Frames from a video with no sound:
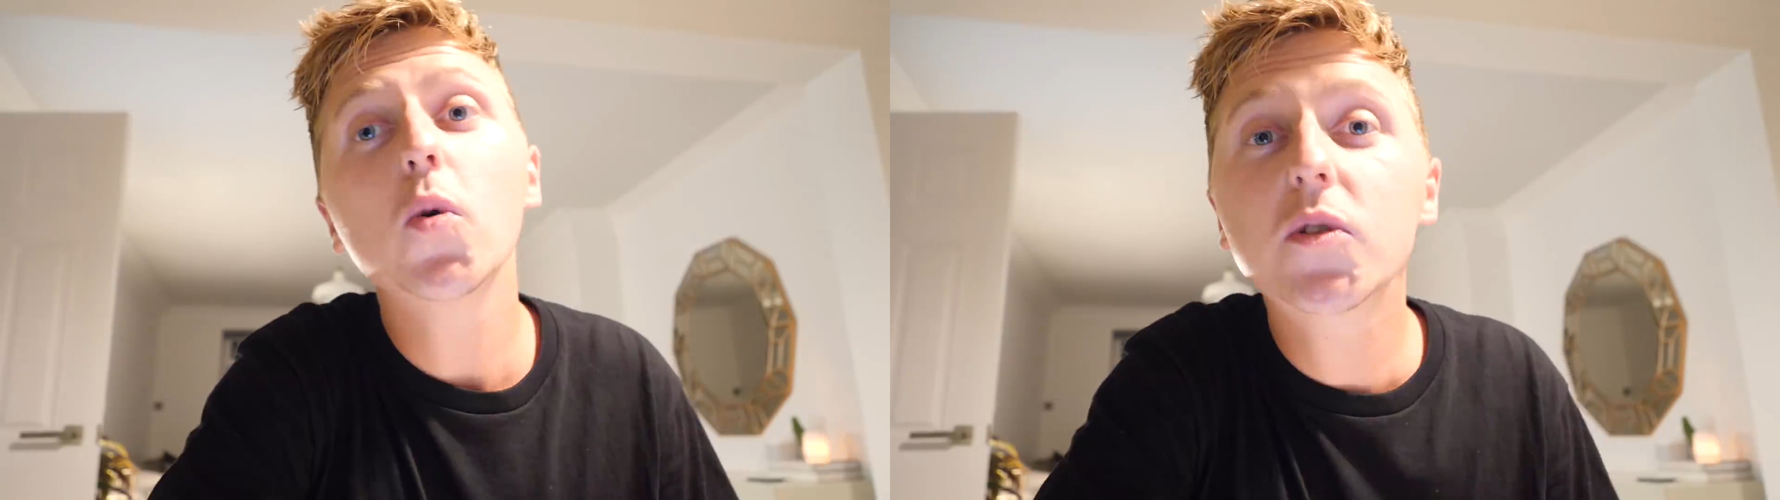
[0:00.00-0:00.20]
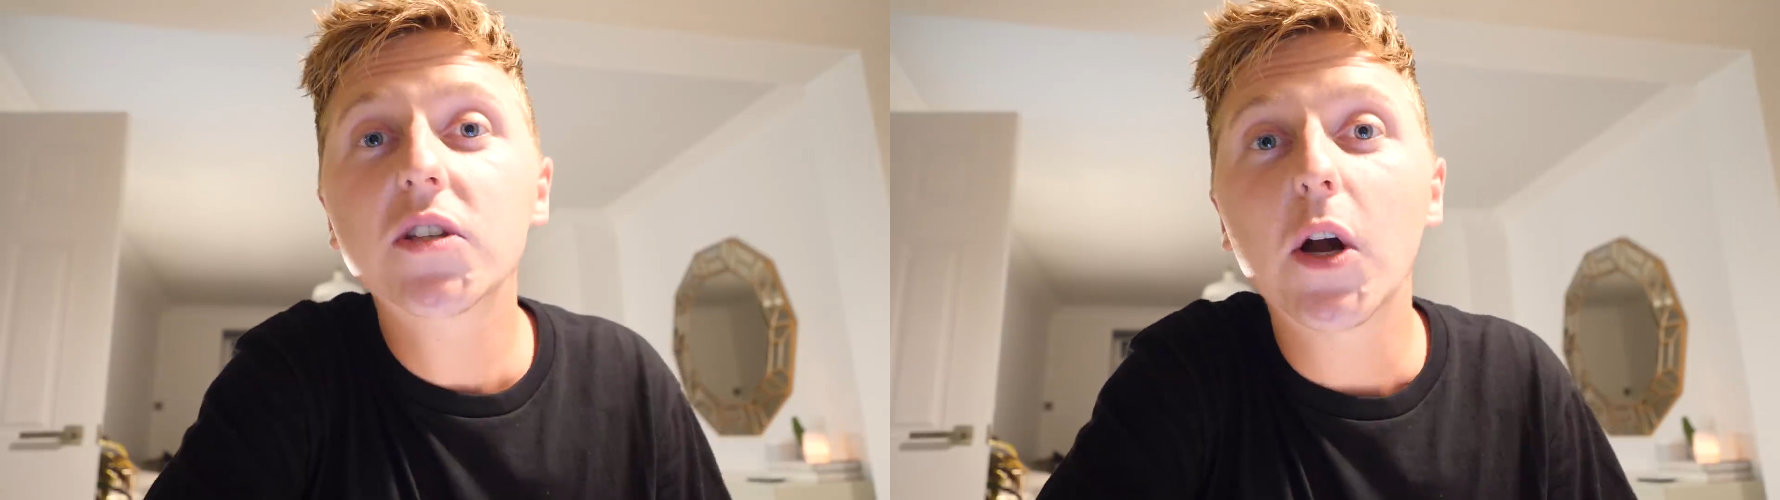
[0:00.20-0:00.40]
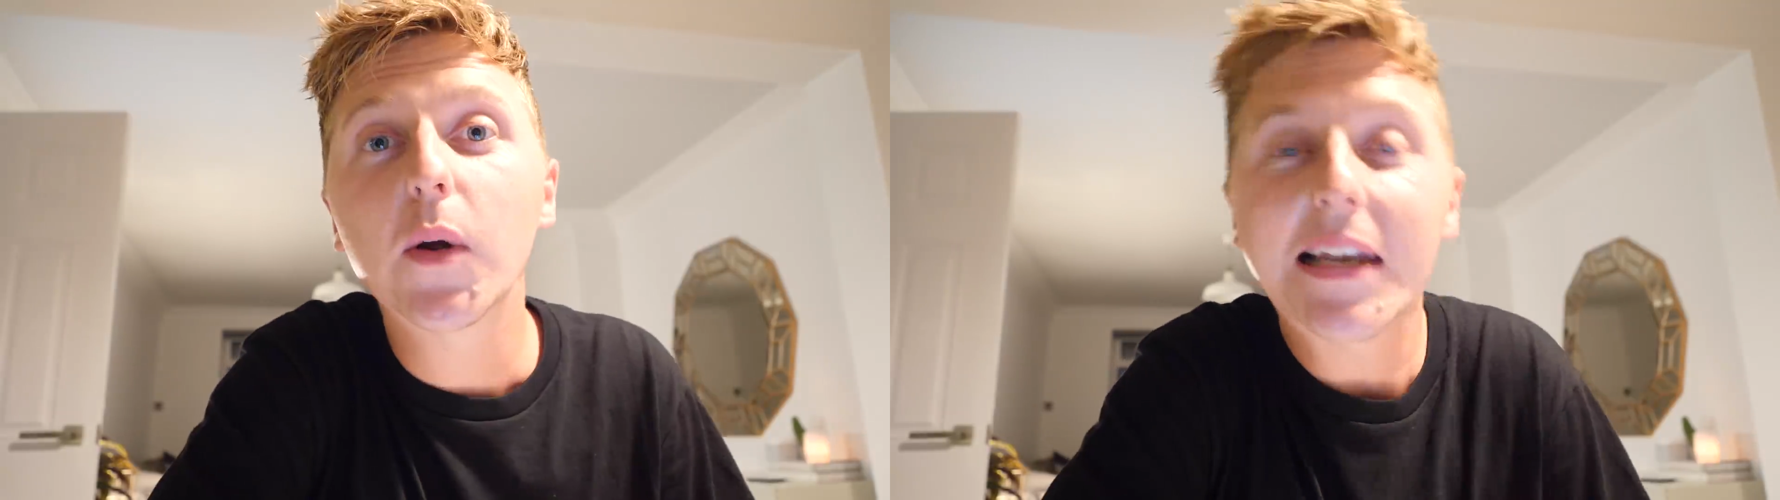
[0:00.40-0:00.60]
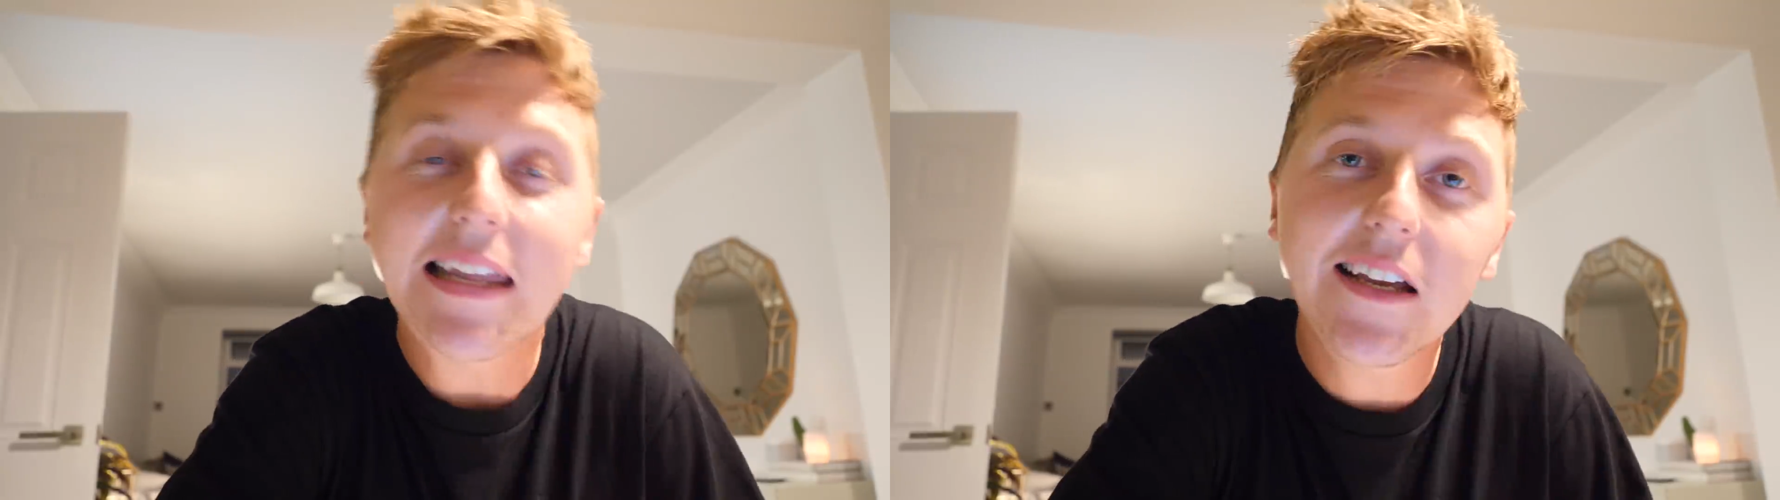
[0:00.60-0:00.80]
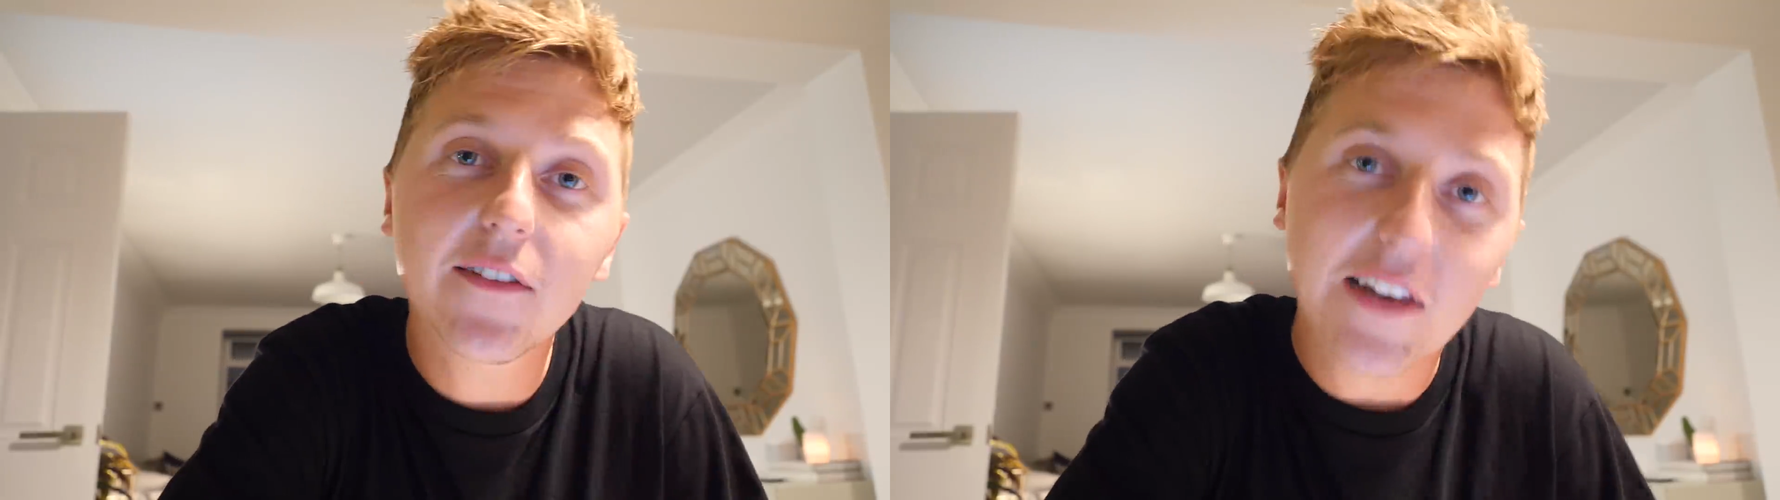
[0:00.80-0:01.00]
Also,
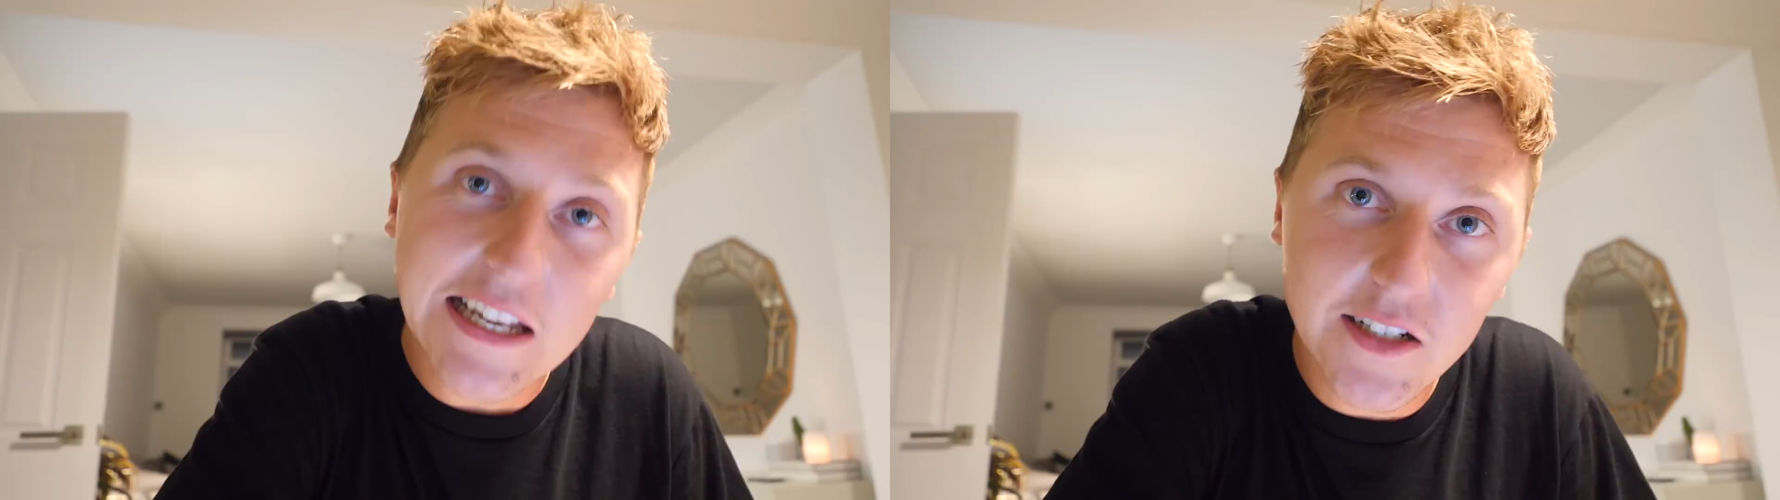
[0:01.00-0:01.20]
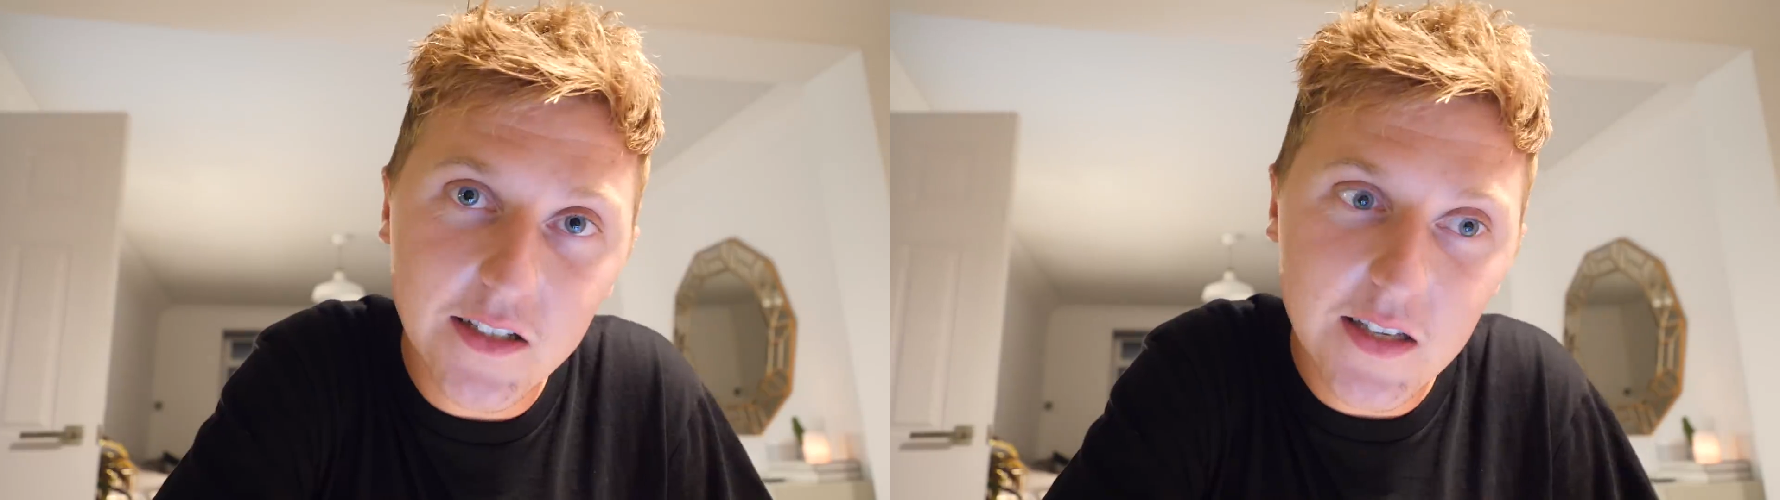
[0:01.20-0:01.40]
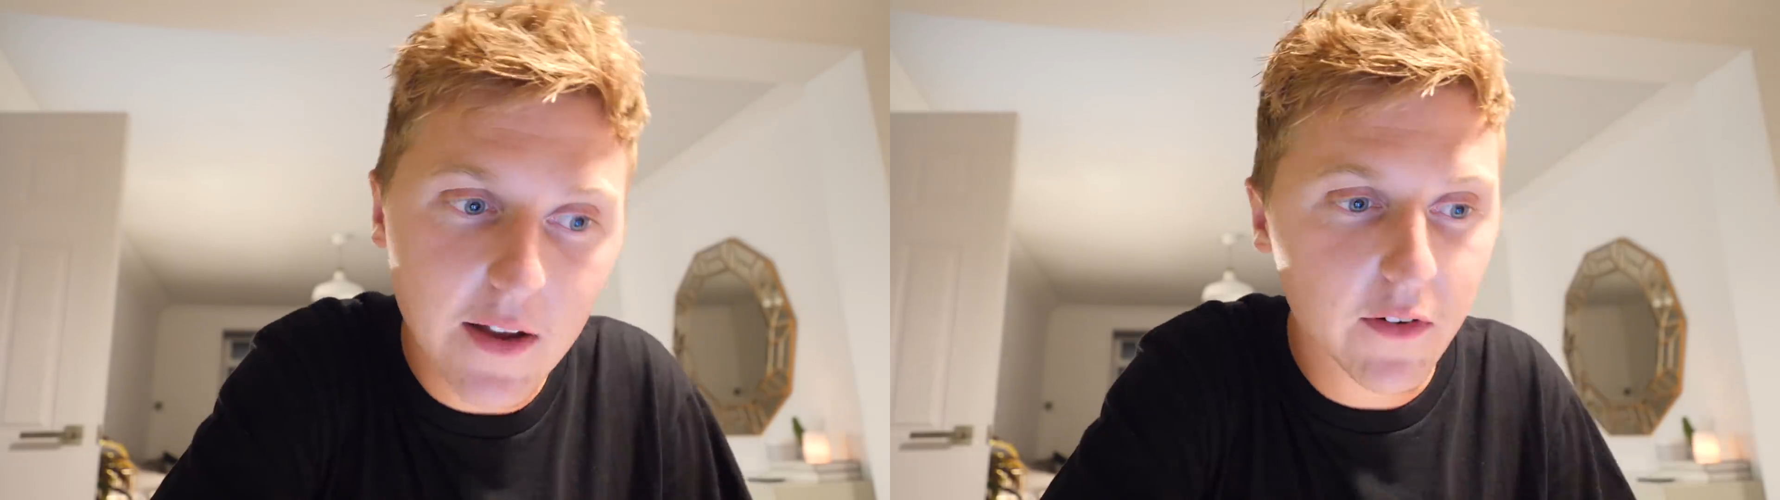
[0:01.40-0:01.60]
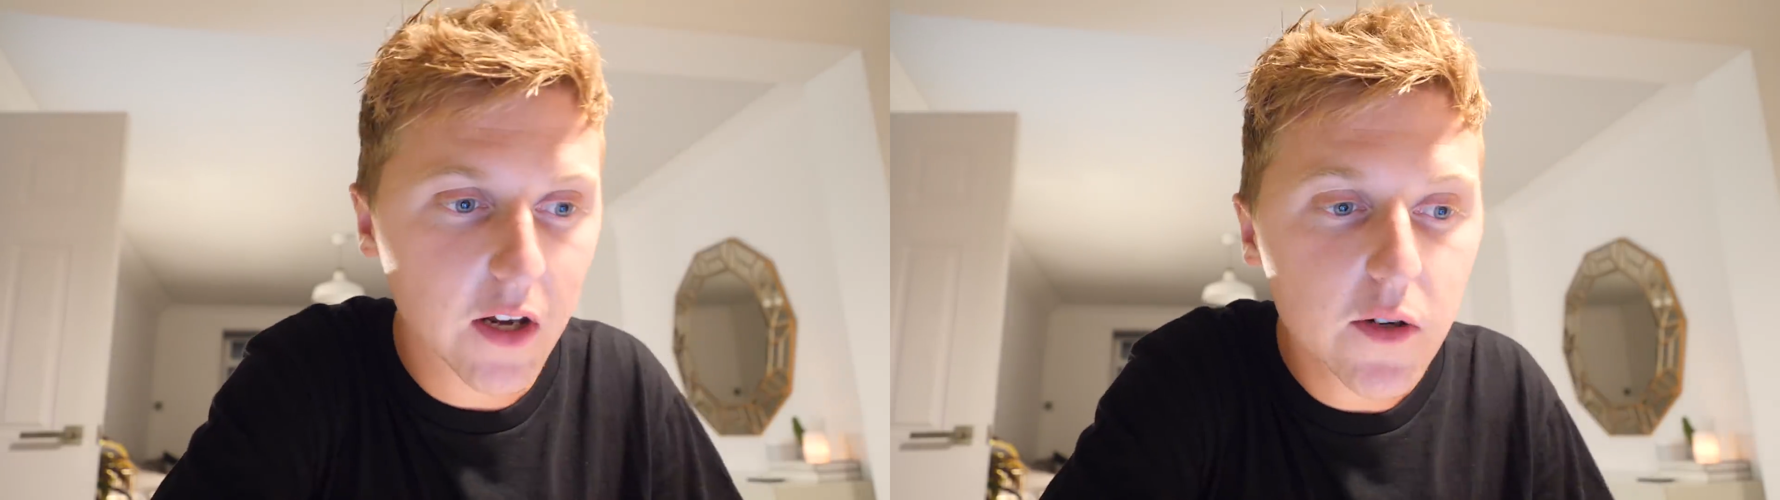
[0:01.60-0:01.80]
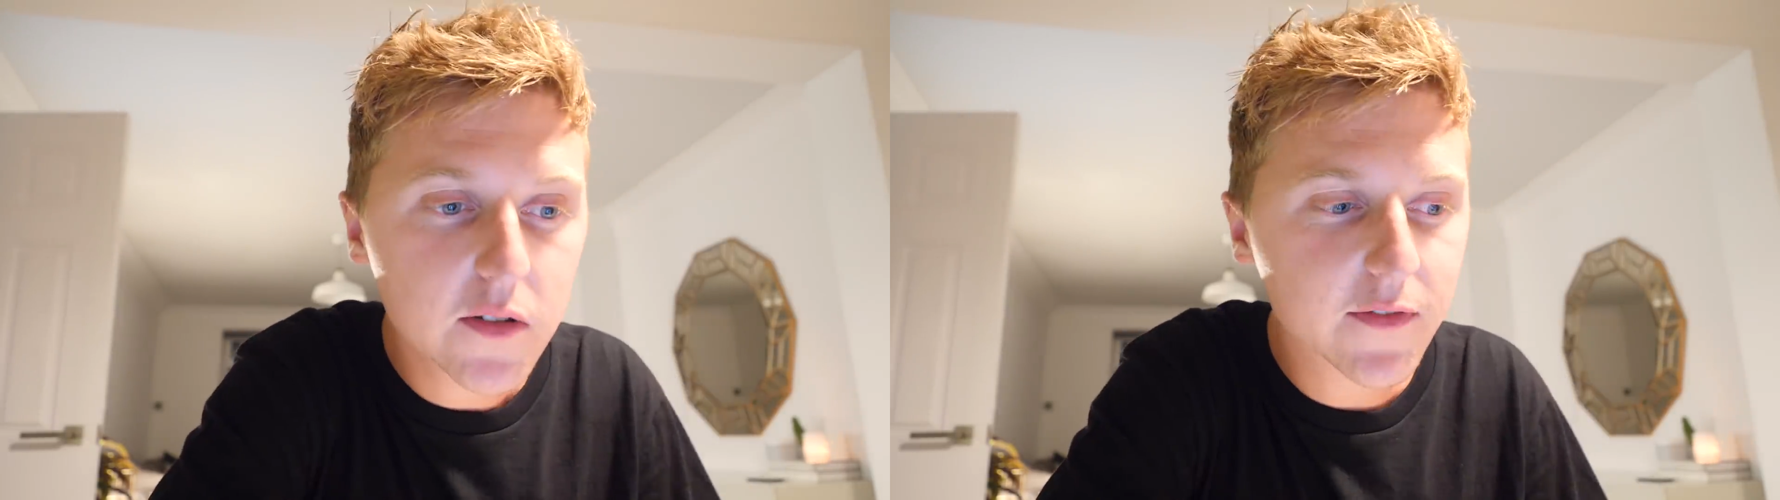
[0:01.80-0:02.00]
League of Legends have
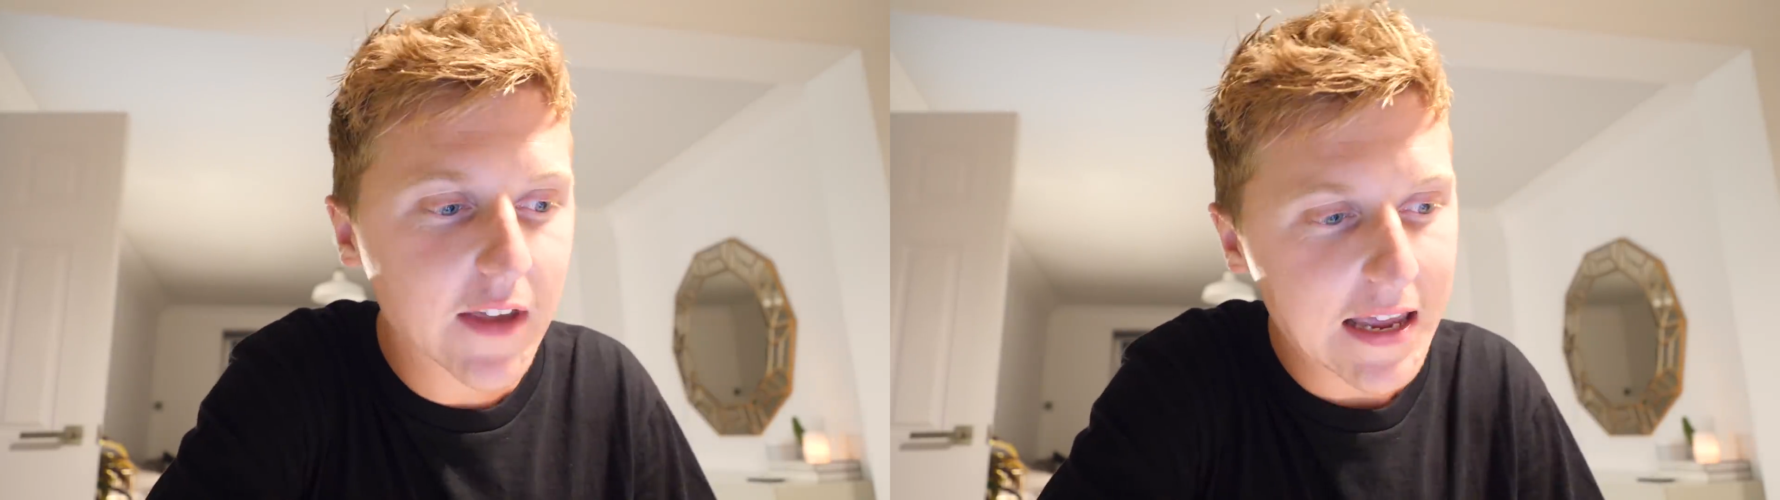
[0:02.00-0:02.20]
loads of